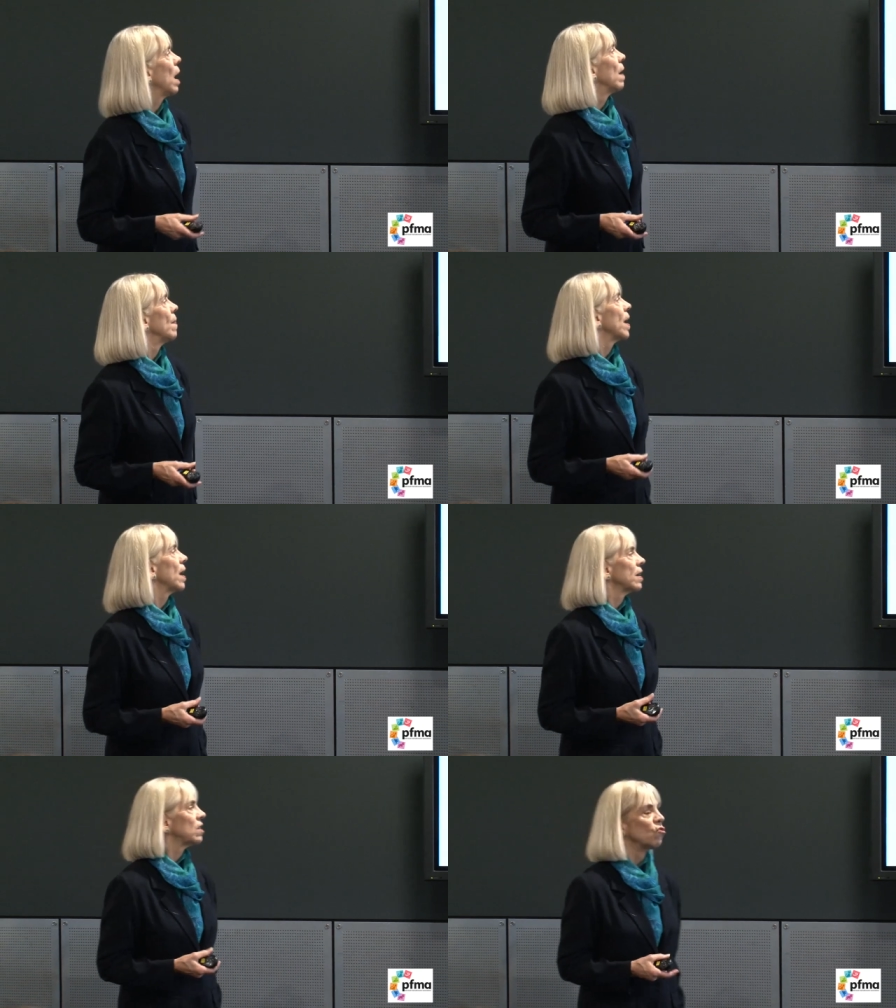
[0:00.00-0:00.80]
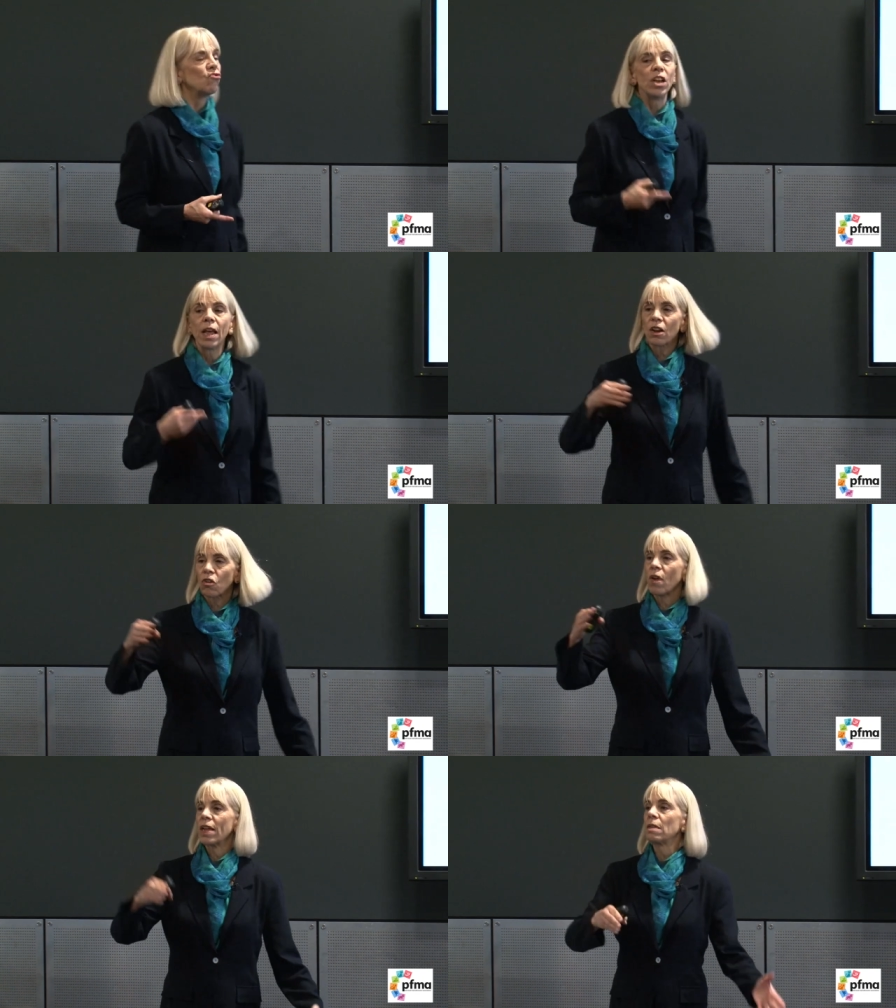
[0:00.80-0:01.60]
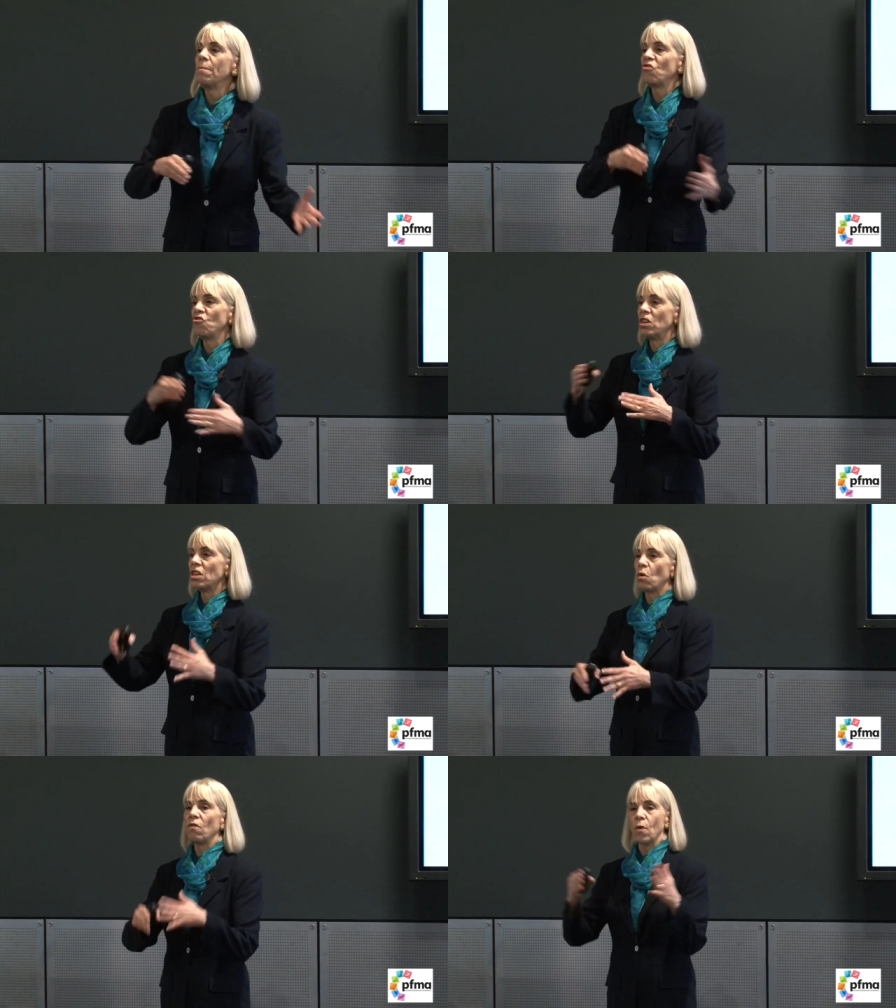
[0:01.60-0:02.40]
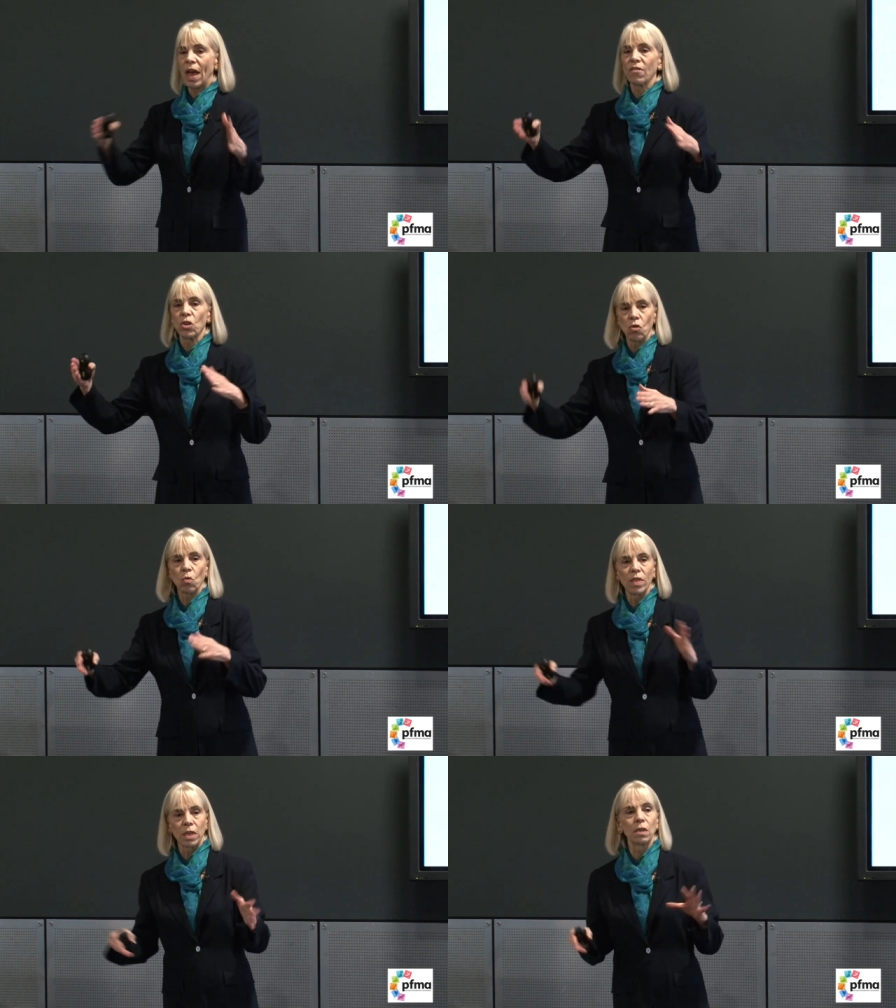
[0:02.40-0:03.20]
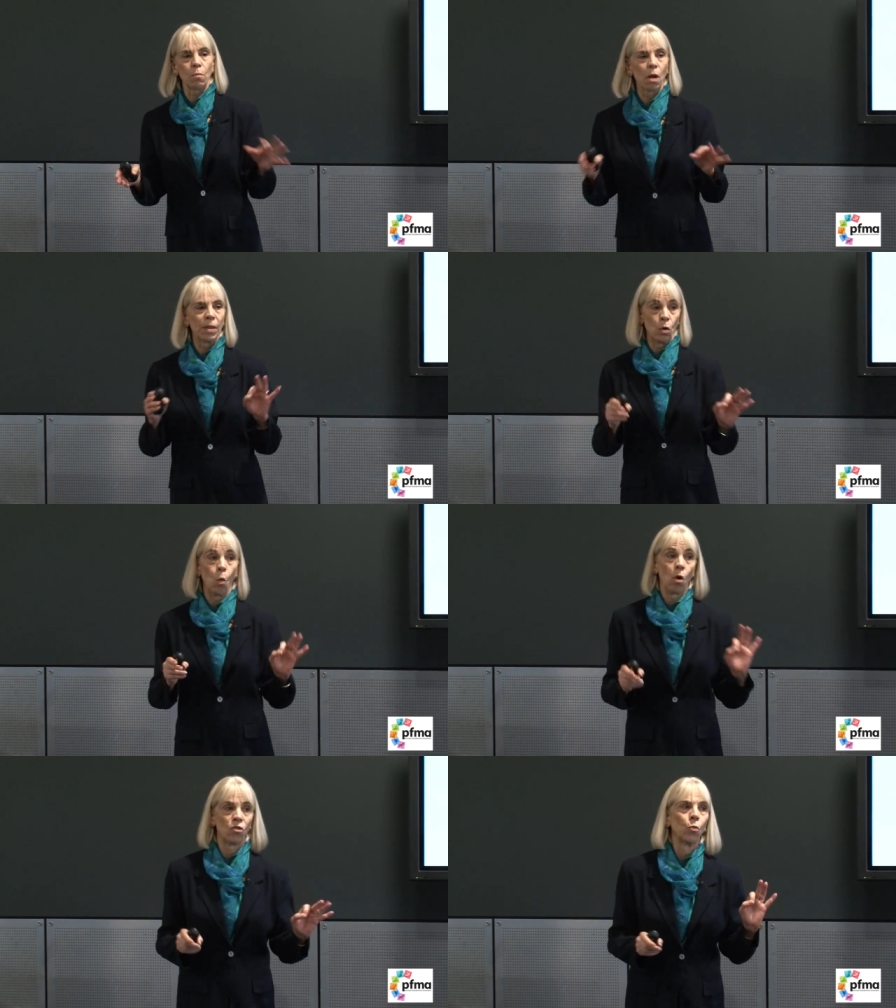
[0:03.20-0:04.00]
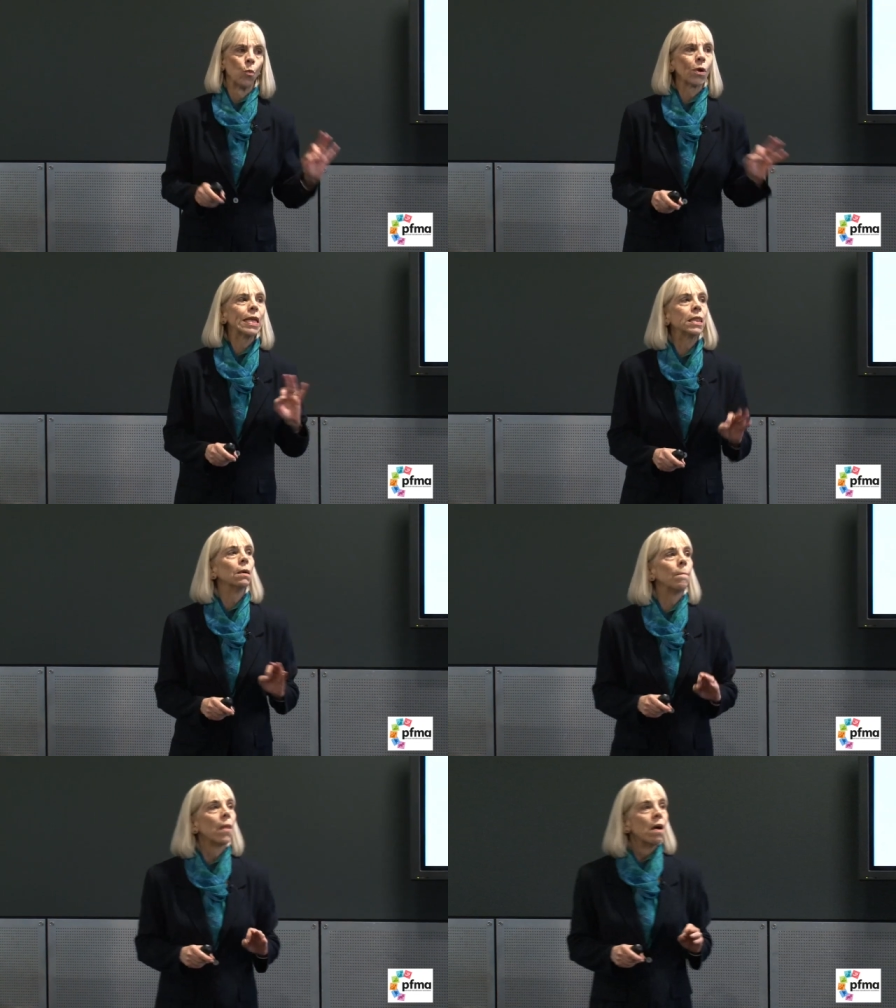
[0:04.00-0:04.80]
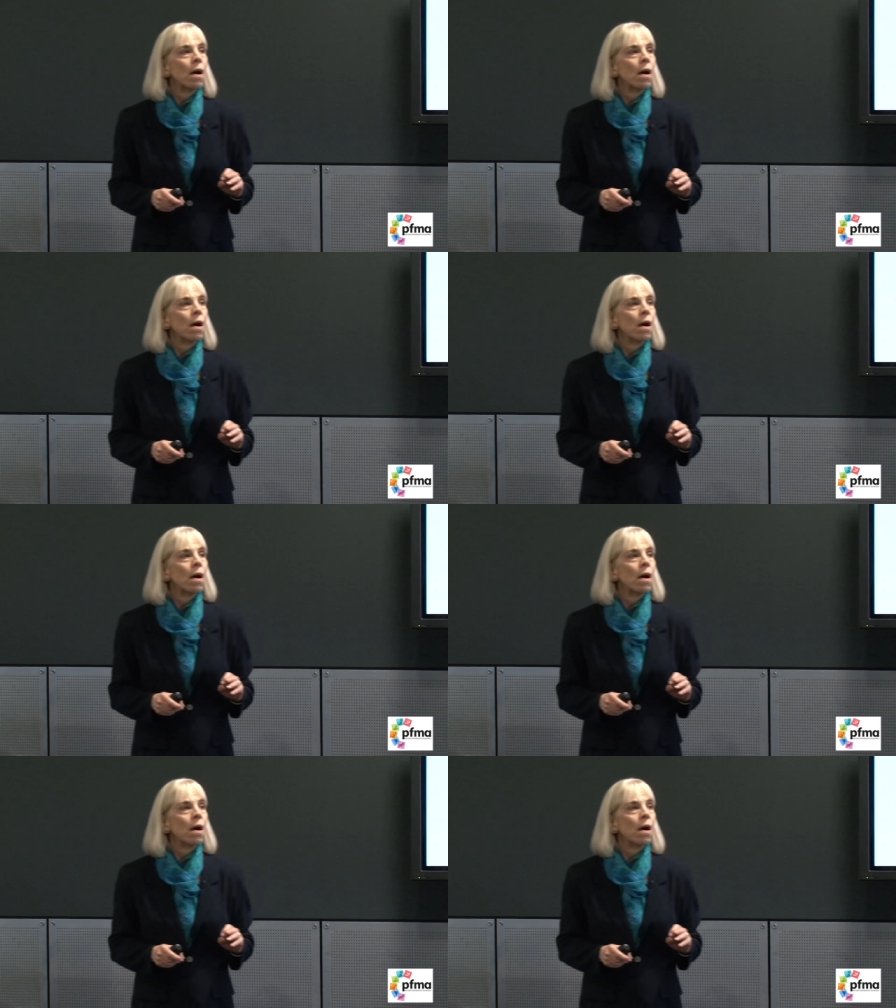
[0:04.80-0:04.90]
and that it's a genetic transmission. So if you have a dog with this, you probably don't want to breed them.